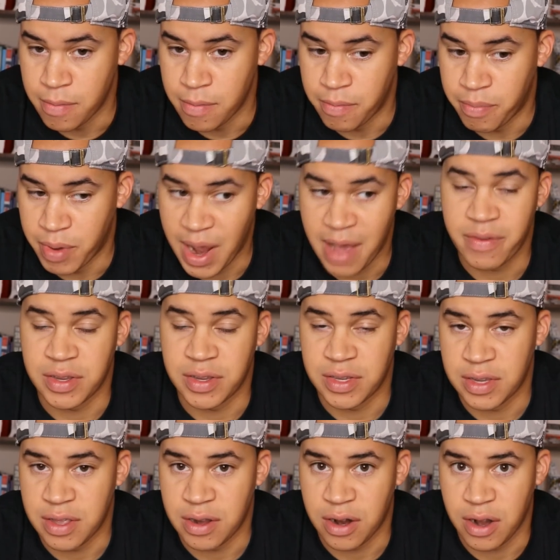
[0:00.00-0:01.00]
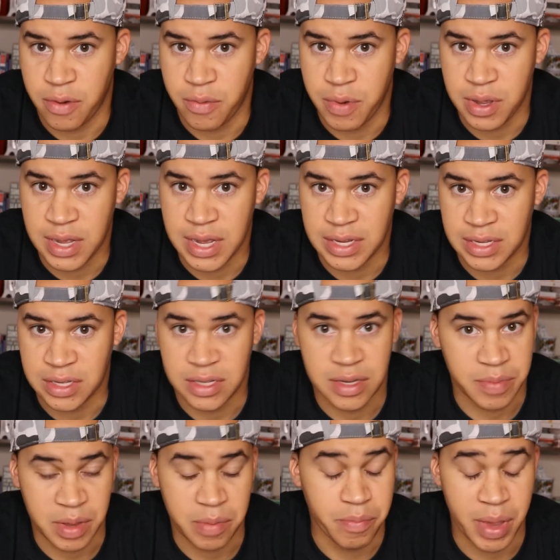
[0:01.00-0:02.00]
But obviously they're going to realize that
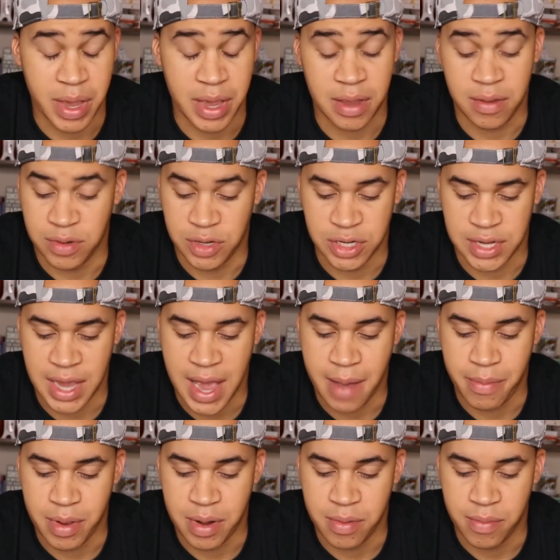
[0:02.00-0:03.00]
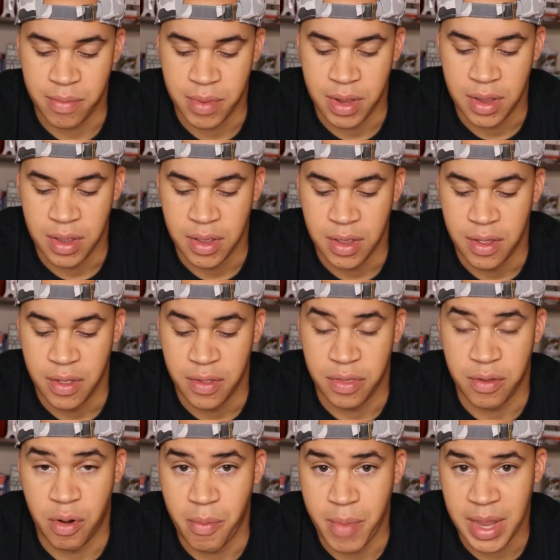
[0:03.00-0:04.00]
something big just happened.
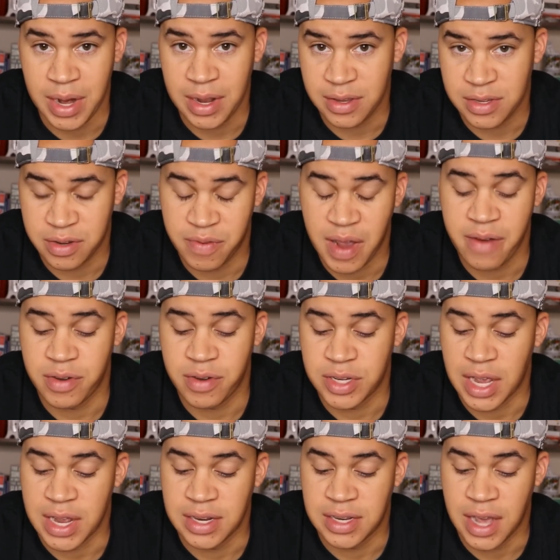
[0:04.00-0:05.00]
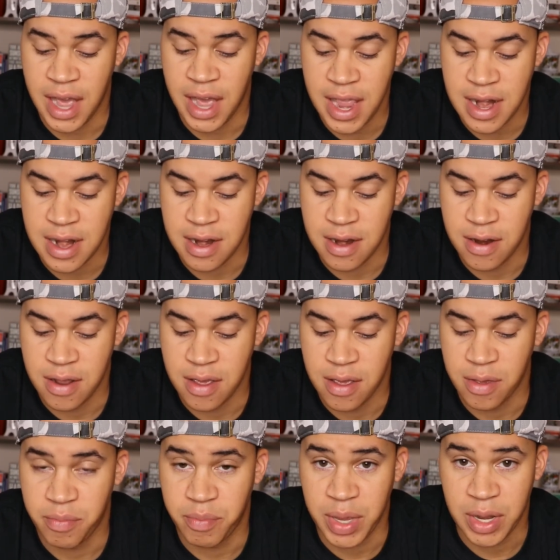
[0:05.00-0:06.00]
The remaining survivors on Titan,
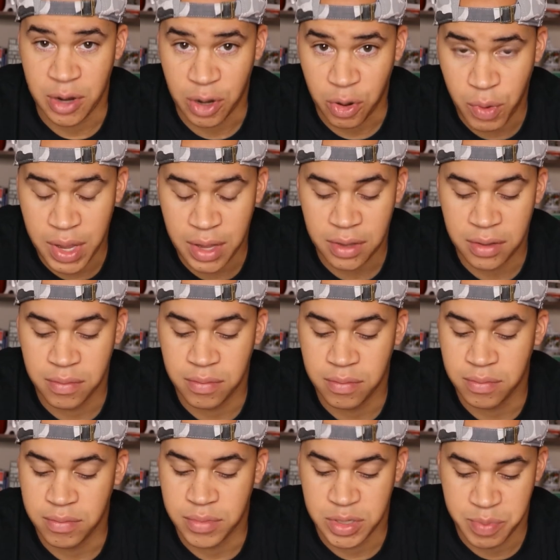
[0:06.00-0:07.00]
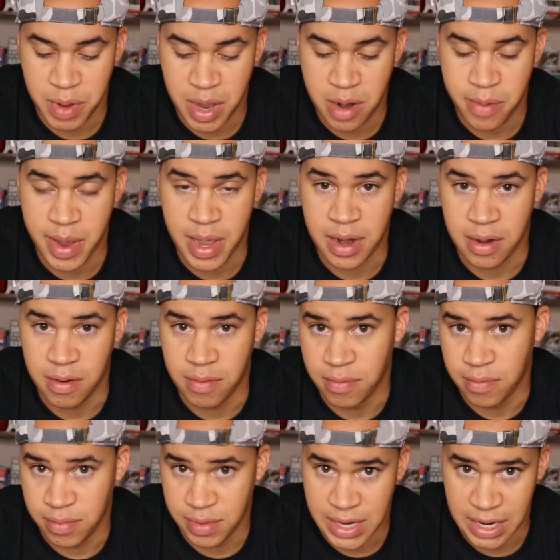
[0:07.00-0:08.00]
Peter Quill, Spider-Man,
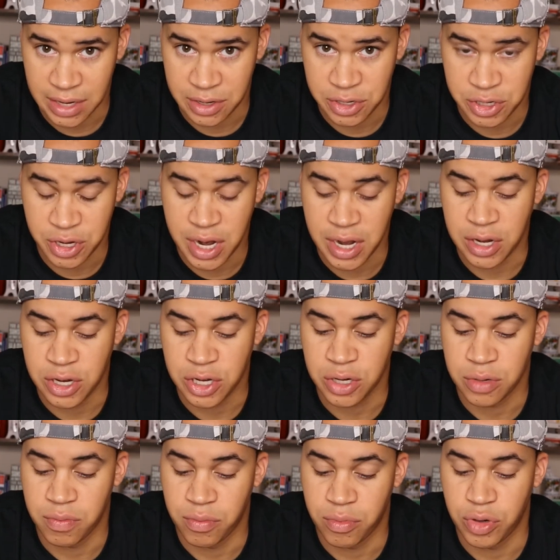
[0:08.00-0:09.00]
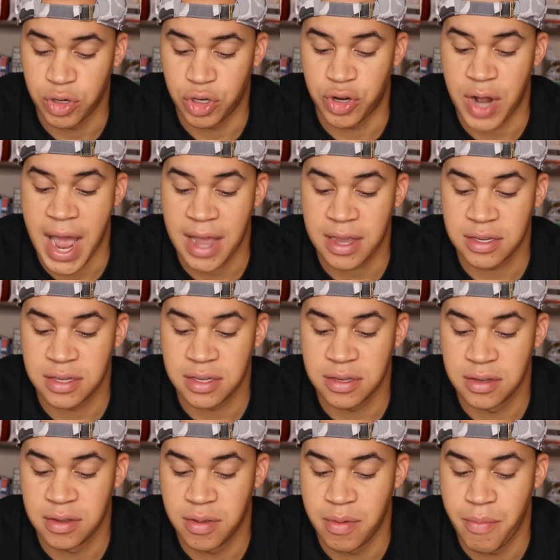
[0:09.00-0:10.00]
Doctor Strange, Drax,
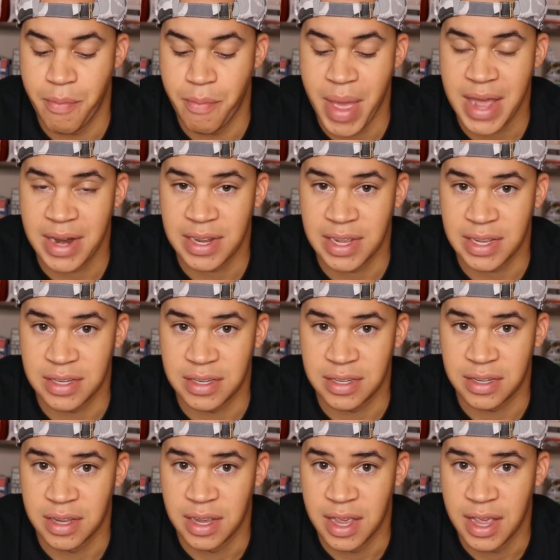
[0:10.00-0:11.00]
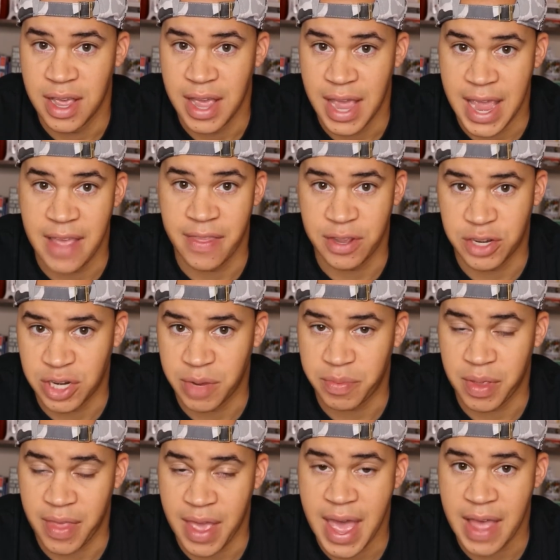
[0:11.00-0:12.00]
Mantis, and the ship
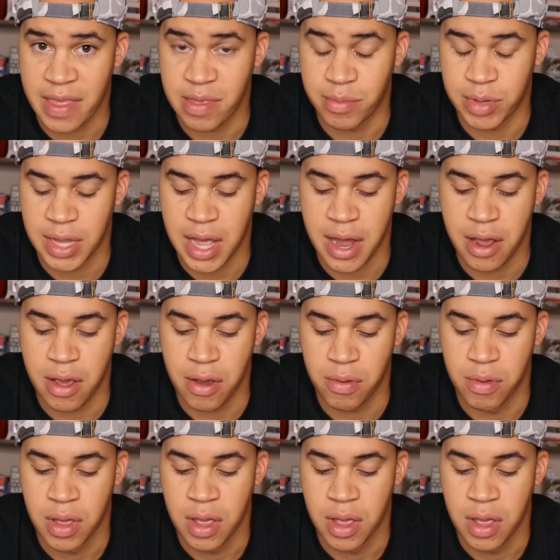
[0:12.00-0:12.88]
that they had, the Milano,